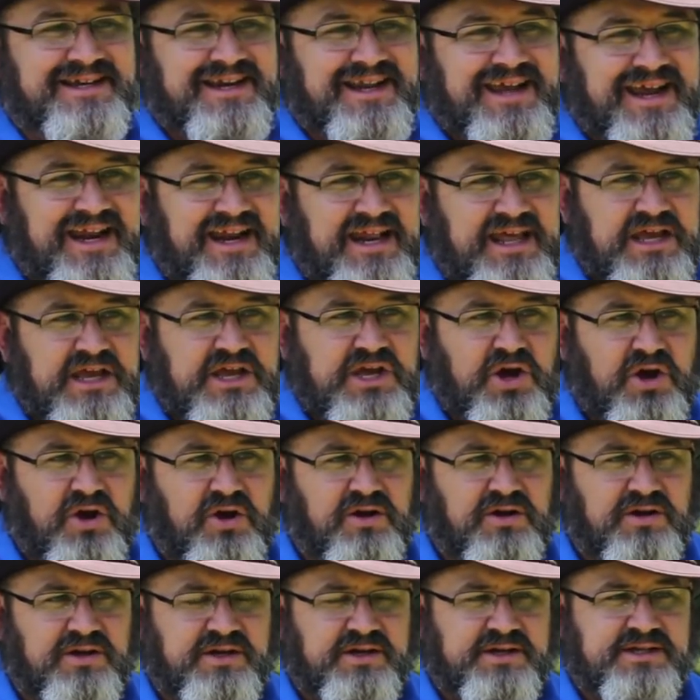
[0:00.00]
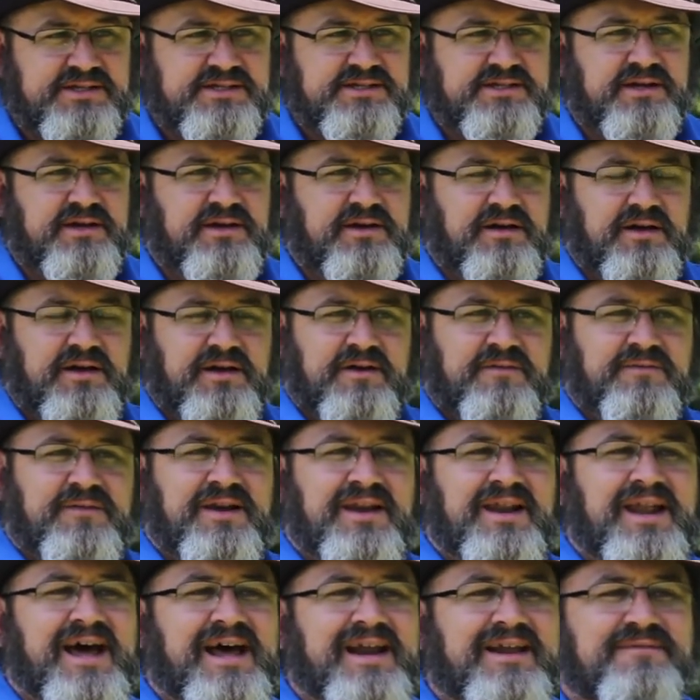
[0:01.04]
leading cause of a
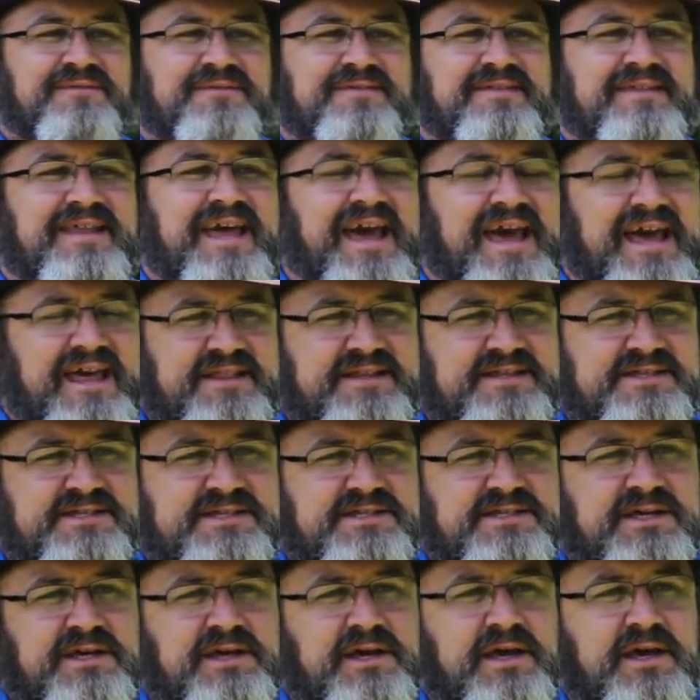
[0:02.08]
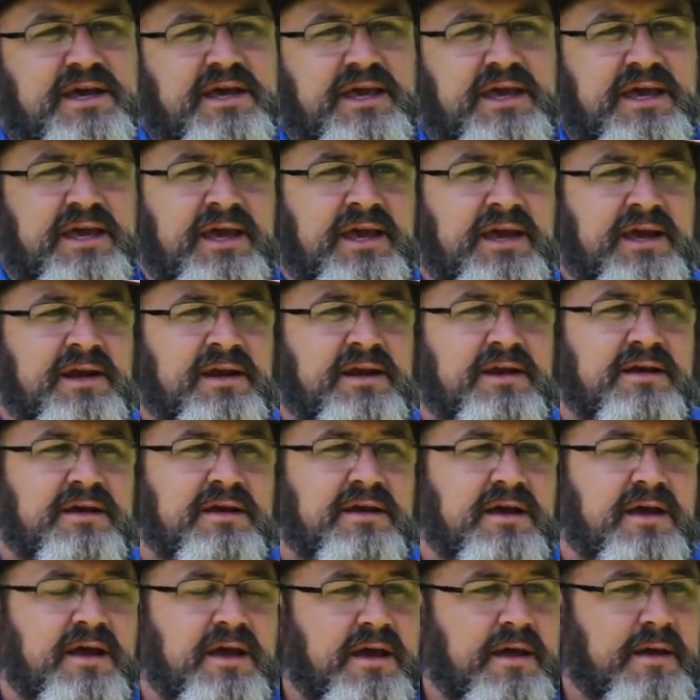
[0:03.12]
lot of deaths in
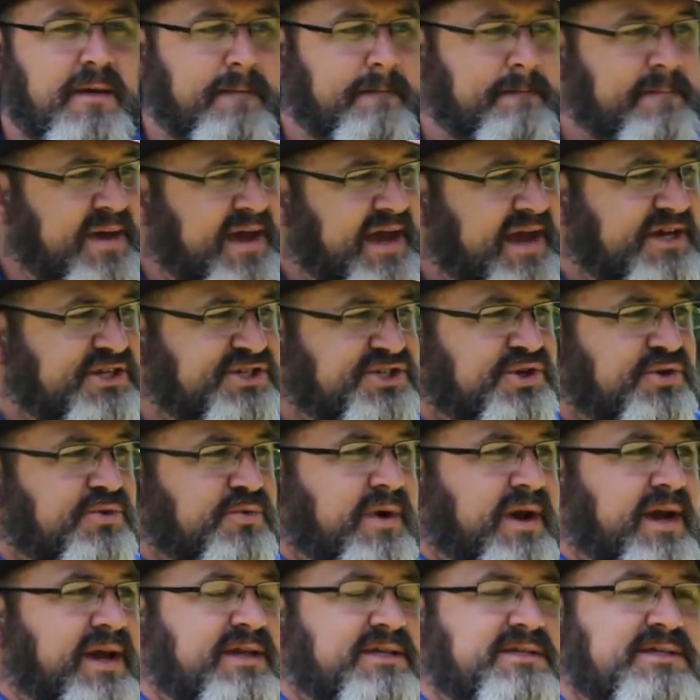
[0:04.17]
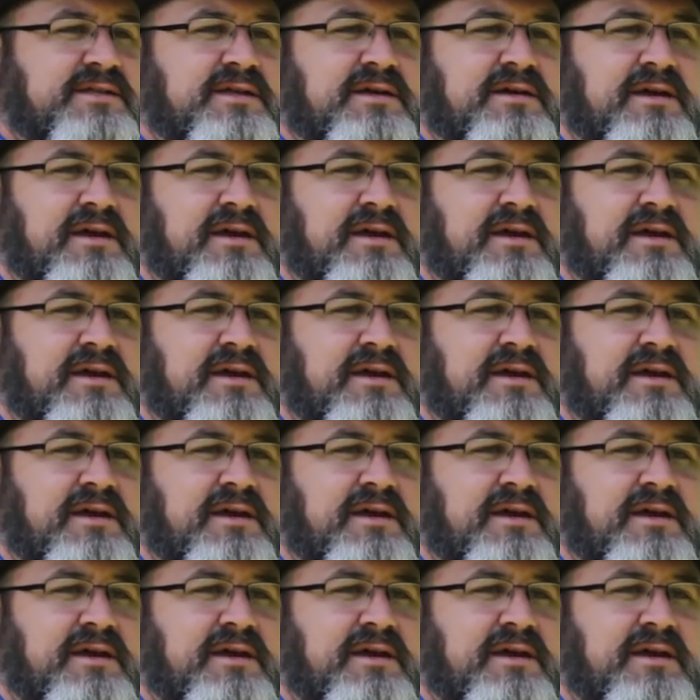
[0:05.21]
pasture-raised